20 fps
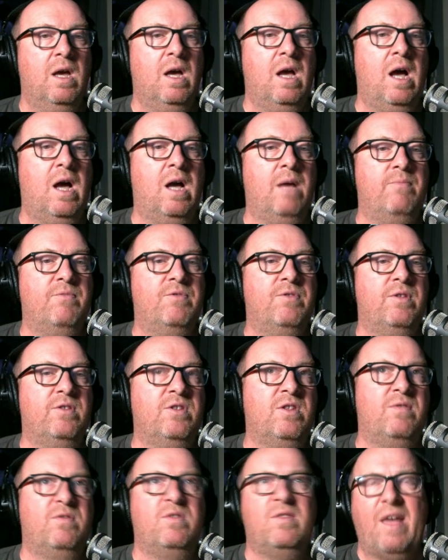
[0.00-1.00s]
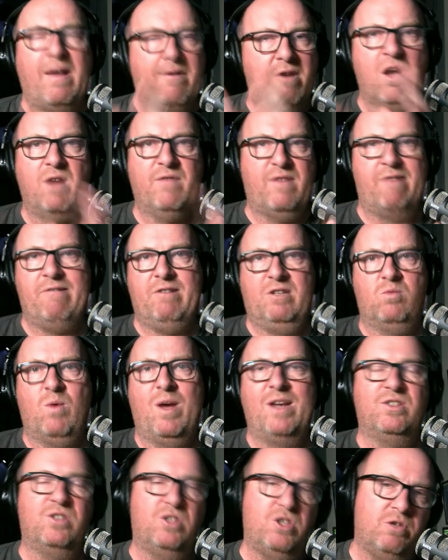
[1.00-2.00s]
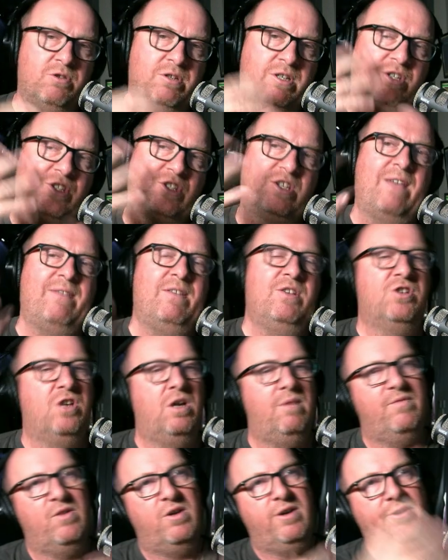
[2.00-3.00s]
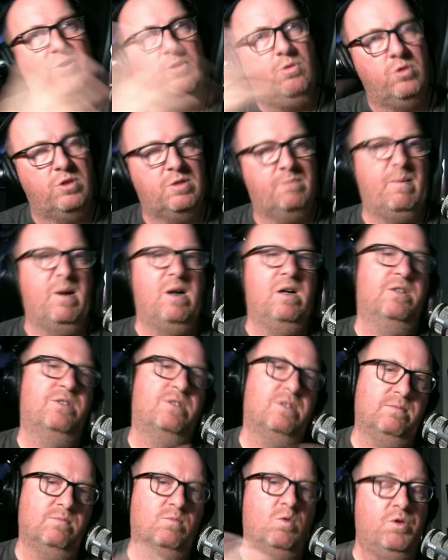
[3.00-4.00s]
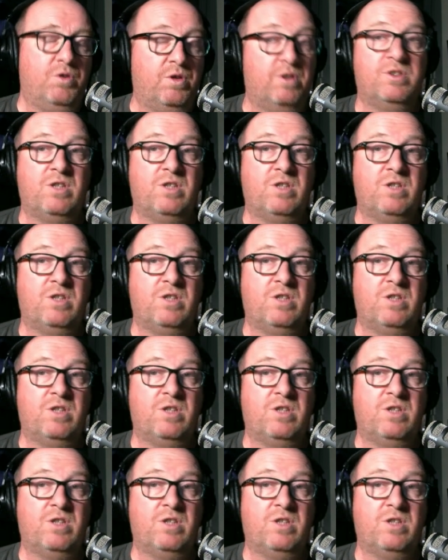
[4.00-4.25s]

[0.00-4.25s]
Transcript: Um, there are various ways that you could set this up via an aux bus and whatnot.